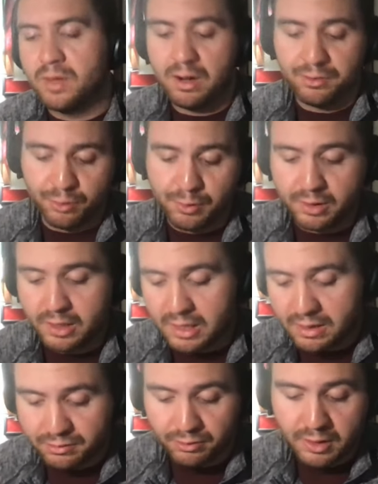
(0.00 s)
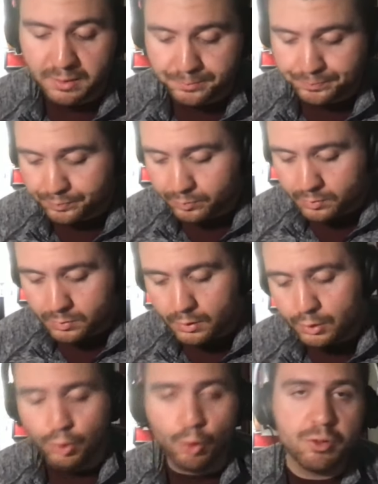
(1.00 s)
Arizona could easily
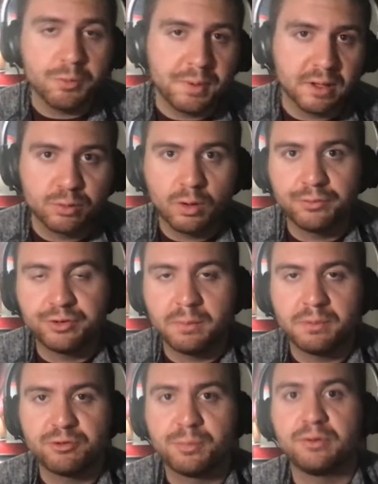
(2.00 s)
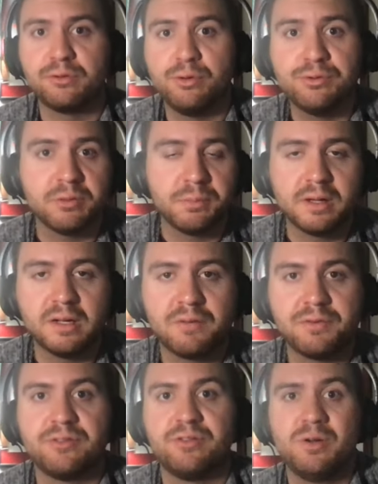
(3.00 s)
go to the Big 12 championship and lose it and be
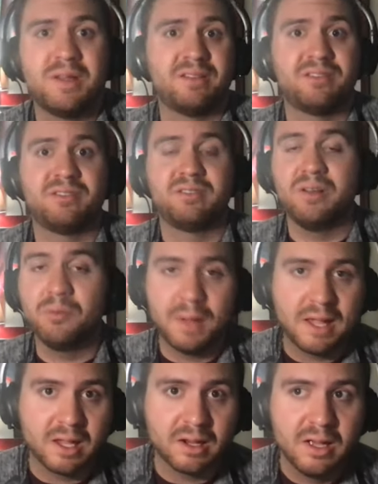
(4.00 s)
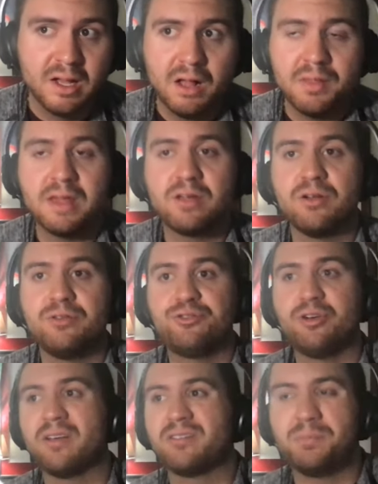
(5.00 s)
11-2, and they'd still make it. They could
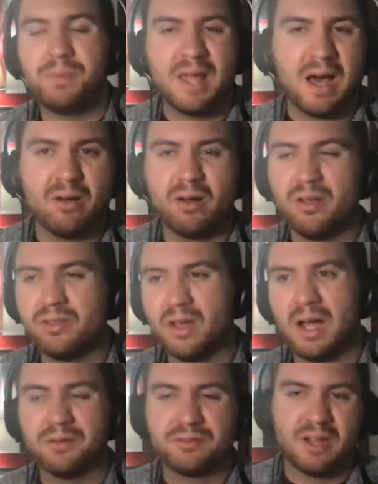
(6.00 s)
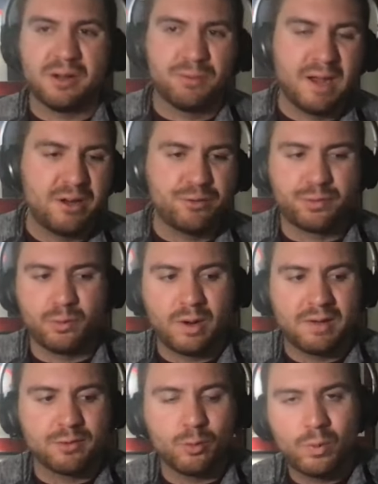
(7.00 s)
just be out on the outside range for
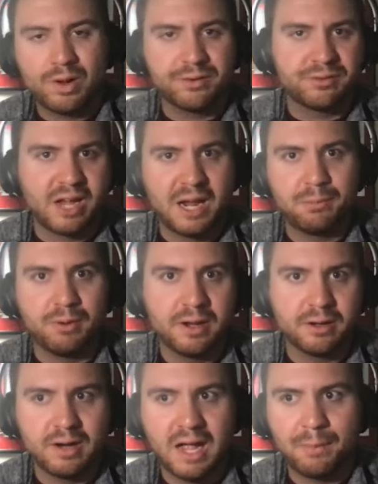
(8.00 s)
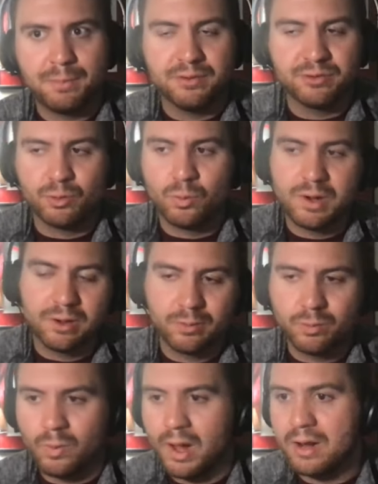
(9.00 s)
whatever weird tiebreaker happens or weird
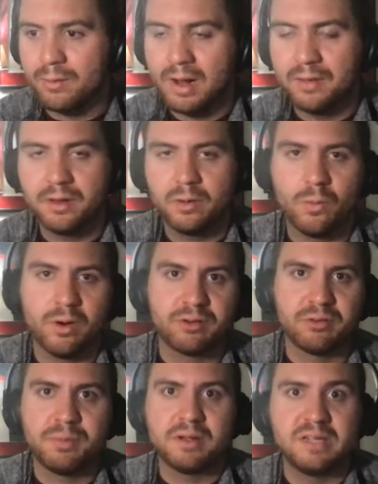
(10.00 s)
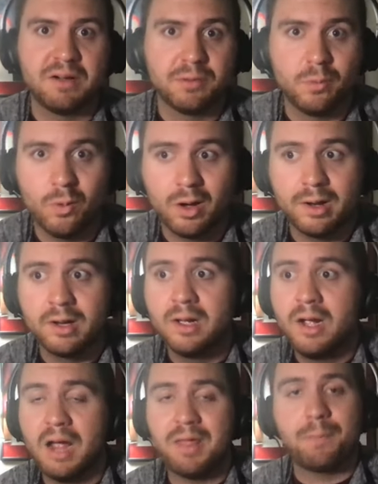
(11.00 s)
way around that it works and be 11-1,
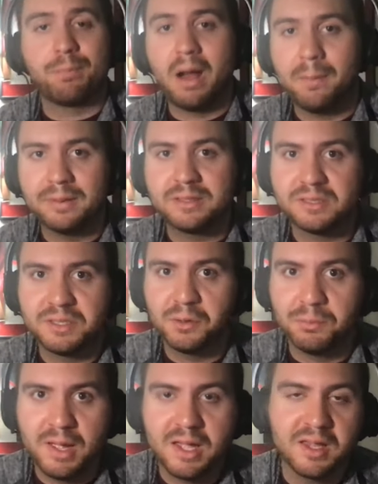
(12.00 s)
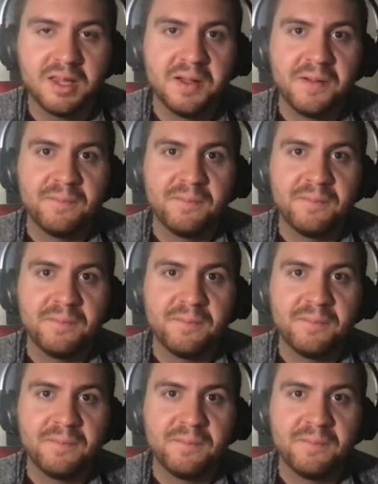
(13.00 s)
and they probably still make